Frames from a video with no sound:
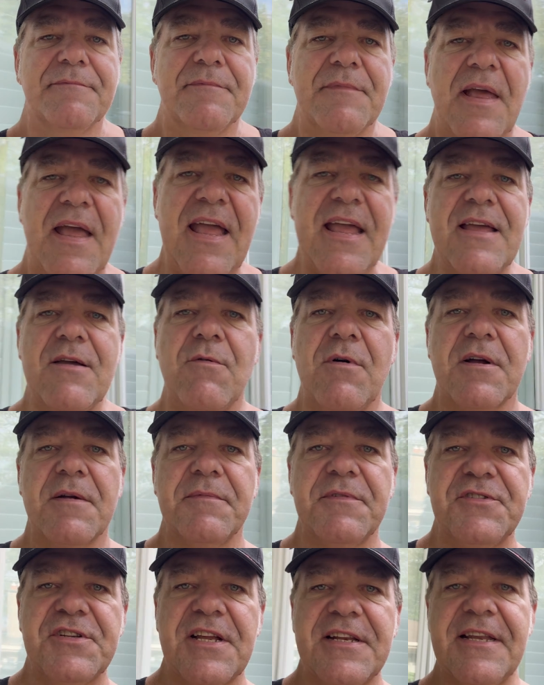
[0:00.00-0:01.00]
Hey,
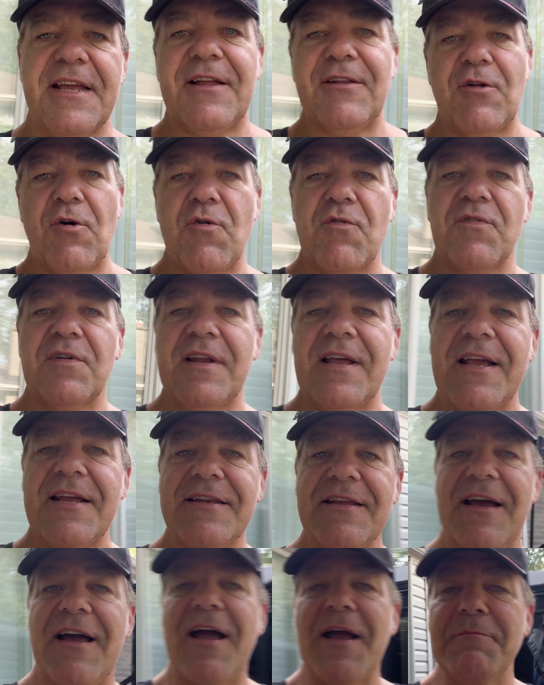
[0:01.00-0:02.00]
welcome to Jendell
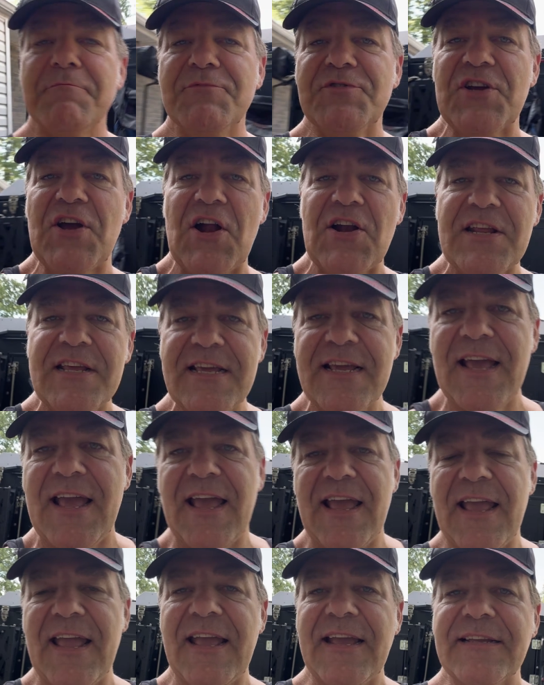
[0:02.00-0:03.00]
Overland. I'm Johnny,
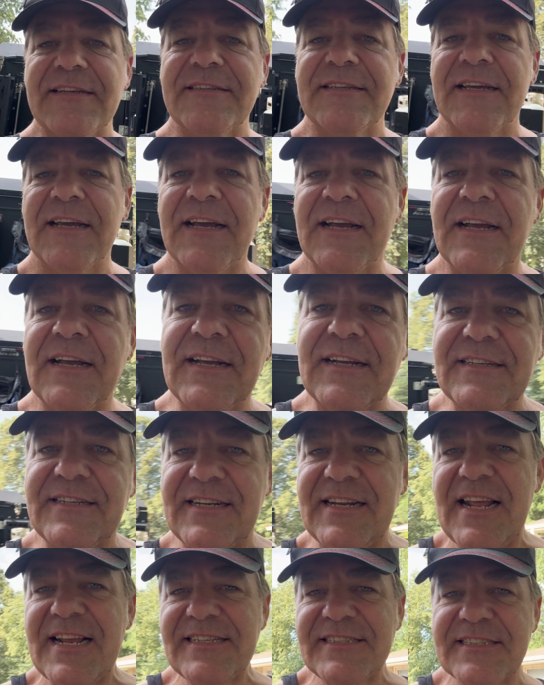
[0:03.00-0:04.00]
and
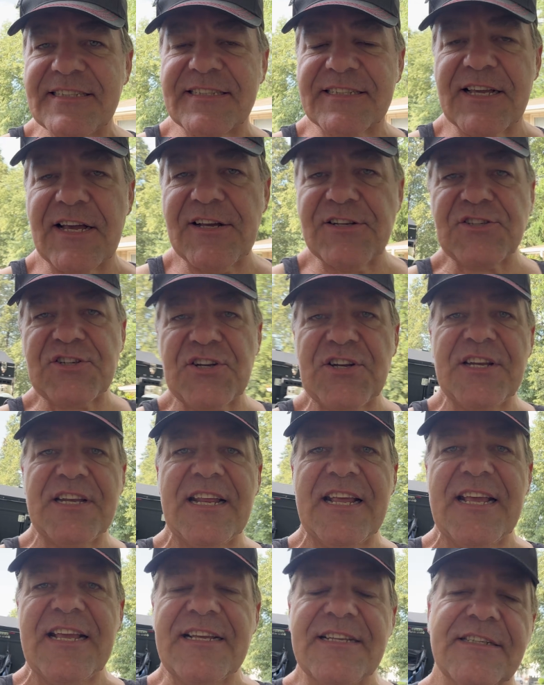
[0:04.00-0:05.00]
today's
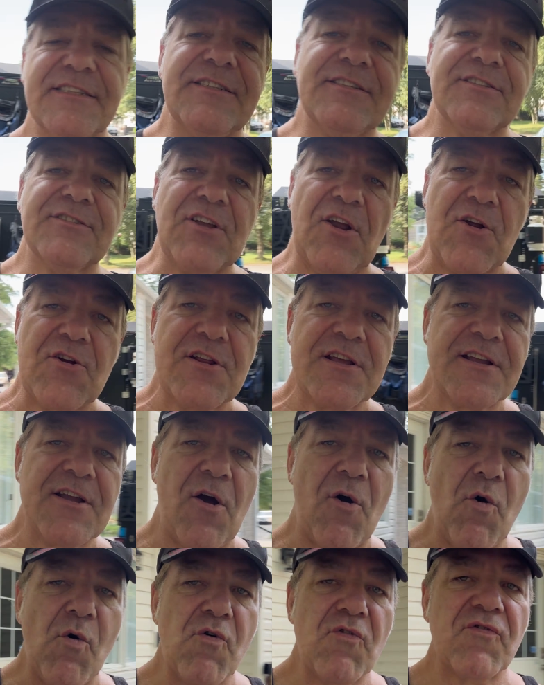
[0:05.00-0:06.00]
discussion is starting
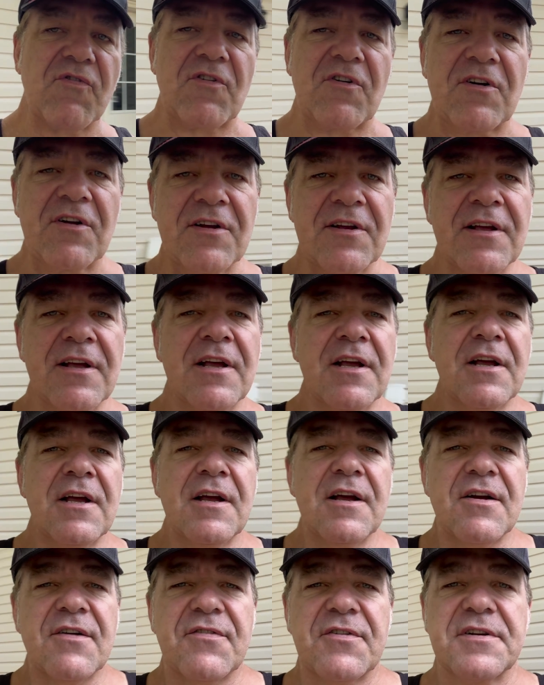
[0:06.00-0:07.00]
over.
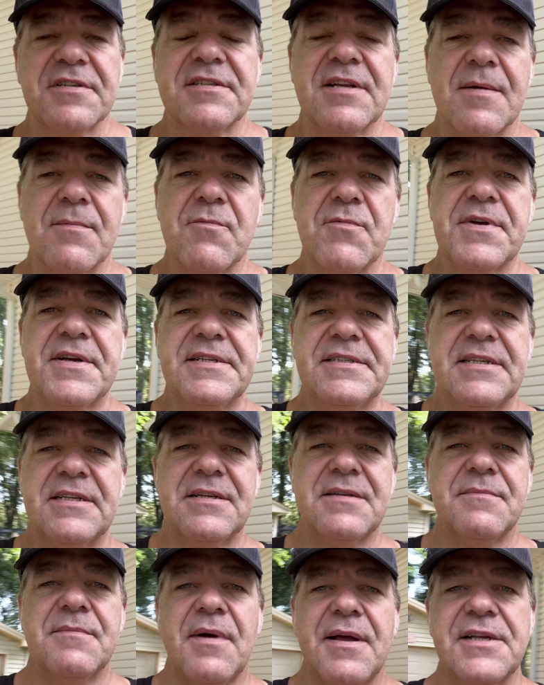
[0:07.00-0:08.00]
For some
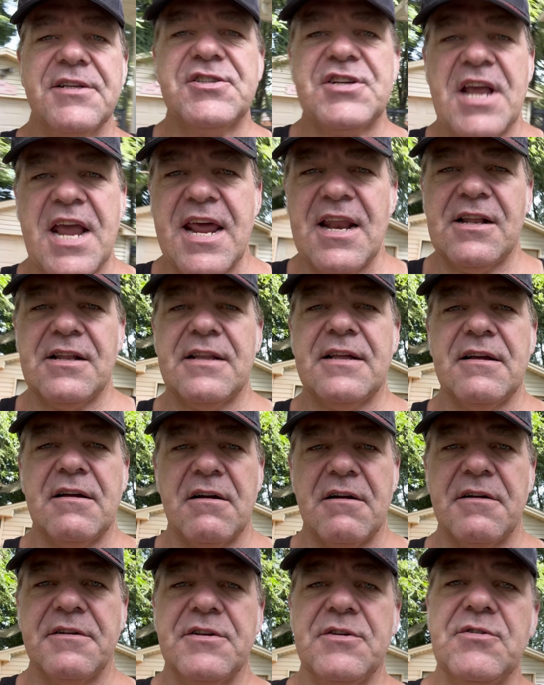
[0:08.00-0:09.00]
reason, my channel
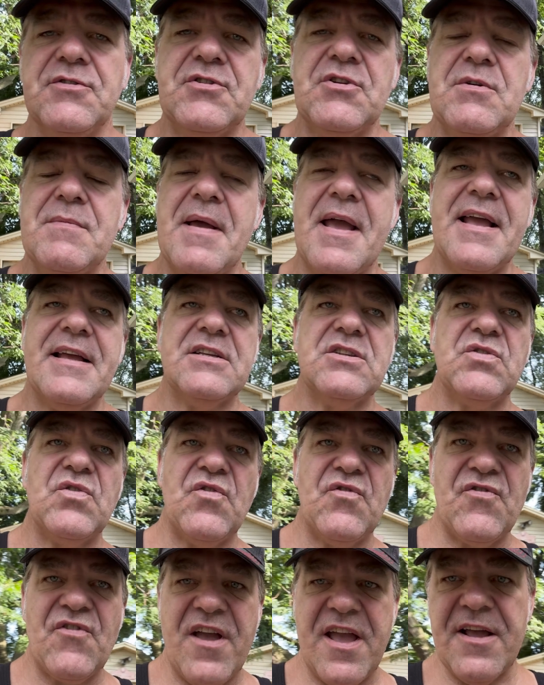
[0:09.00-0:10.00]
on YouTube has
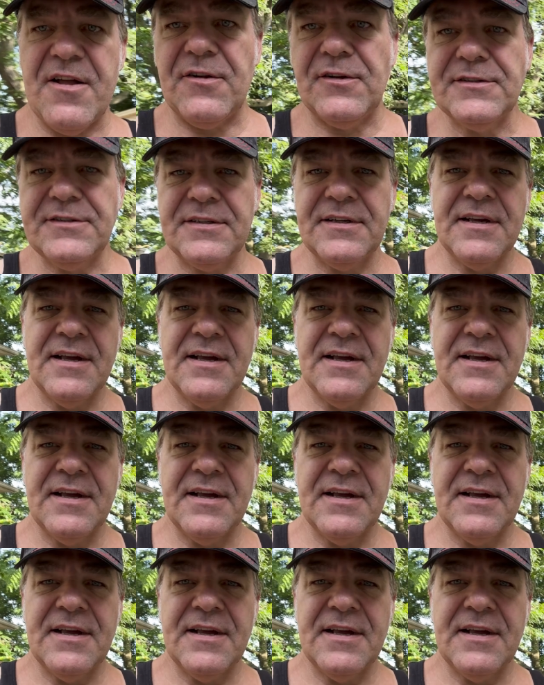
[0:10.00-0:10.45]
failed.